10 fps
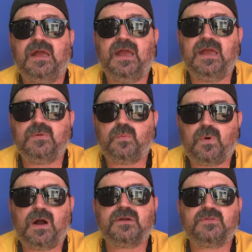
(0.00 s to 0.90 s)
and
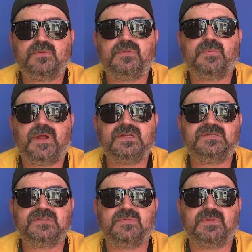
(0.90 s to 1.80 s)
walked through the
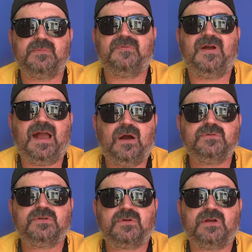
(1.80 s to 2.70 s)
process with them of how
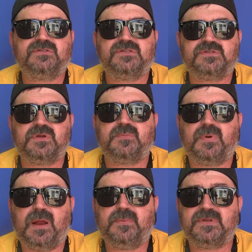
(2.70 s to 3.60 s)
to cross the street
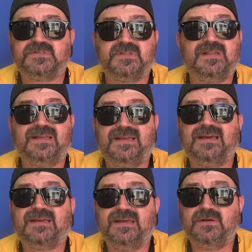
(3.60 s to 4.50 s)
properly so they didn't
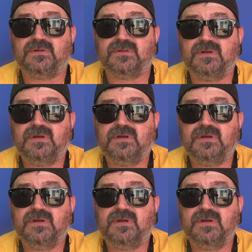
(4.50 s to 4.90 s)
get killed.